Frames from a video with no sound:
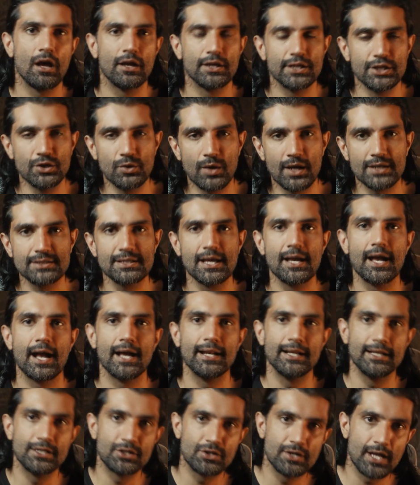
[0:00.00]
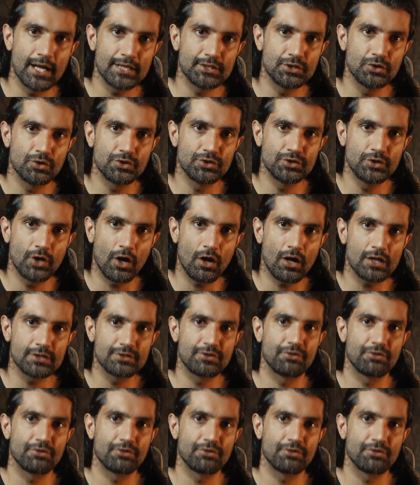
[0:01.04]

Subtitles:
US, and international stocks